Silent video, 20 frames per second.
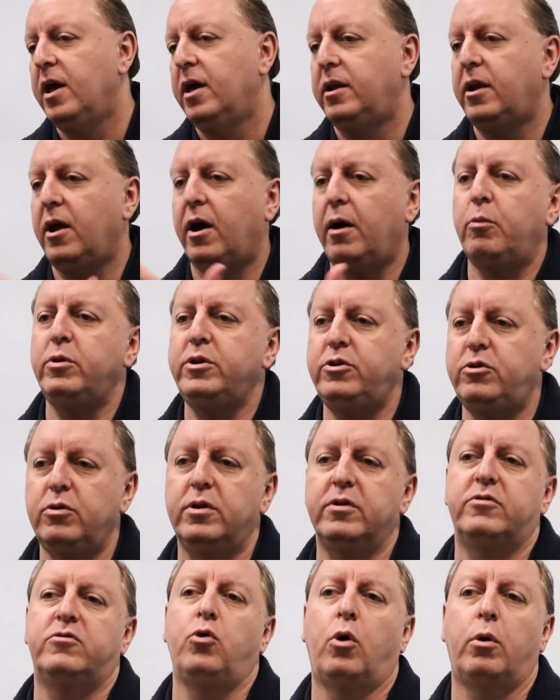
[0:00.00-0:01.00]
Now, I would do
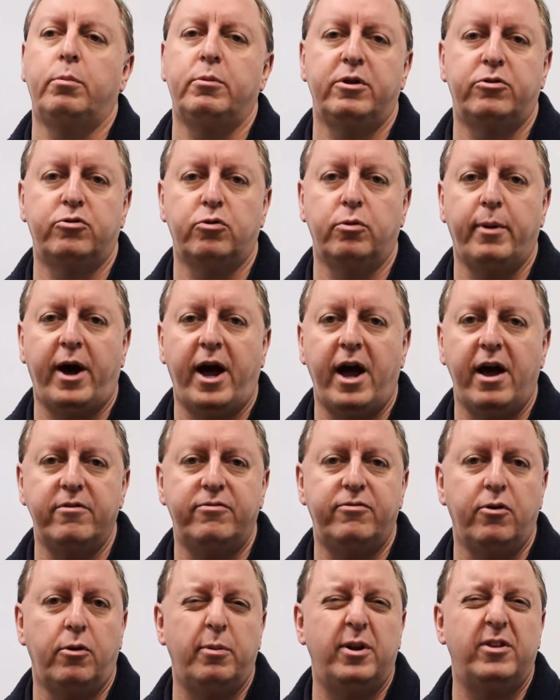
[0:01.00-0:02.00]
this normally through my
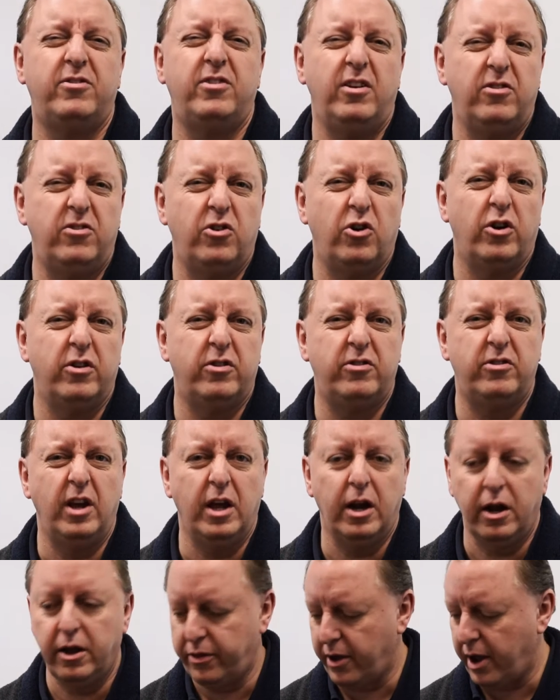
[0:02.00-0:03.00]
iPhone, but it's easier to see
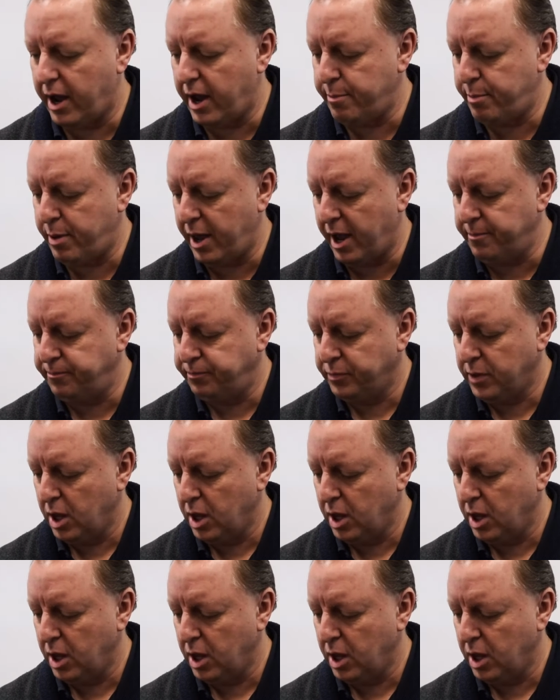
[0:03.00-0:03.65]
it on the iPad.